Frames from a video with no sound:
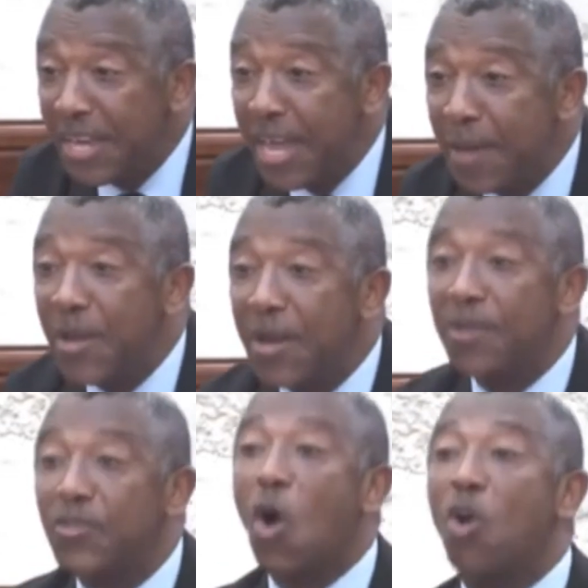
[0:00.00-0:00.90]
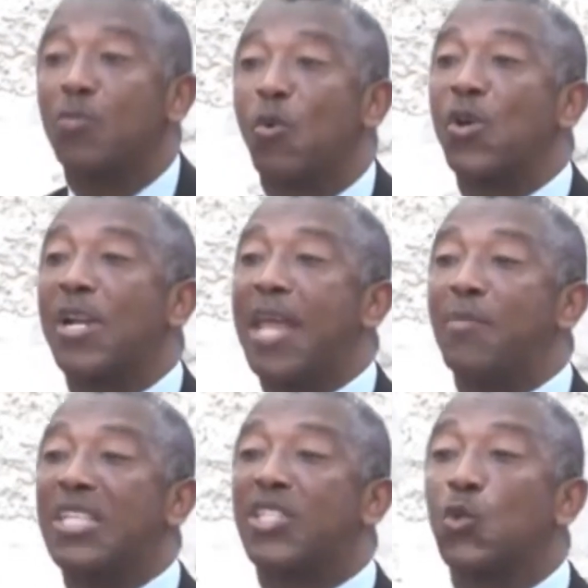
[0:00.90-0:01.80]
came here and talked about
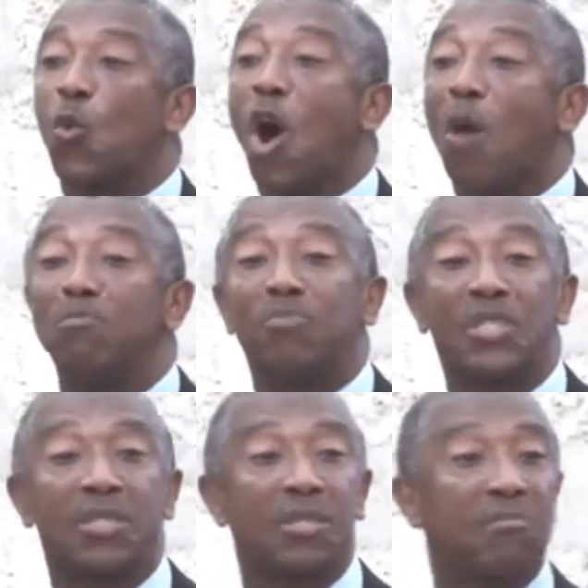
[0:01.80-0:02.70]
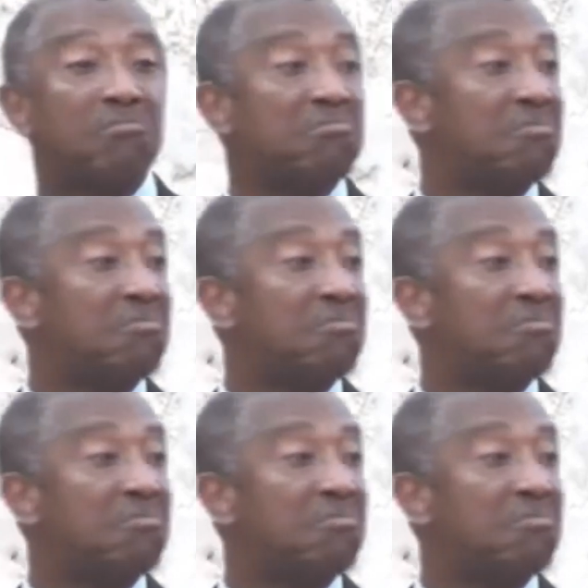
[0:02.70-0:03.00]
climate swaps,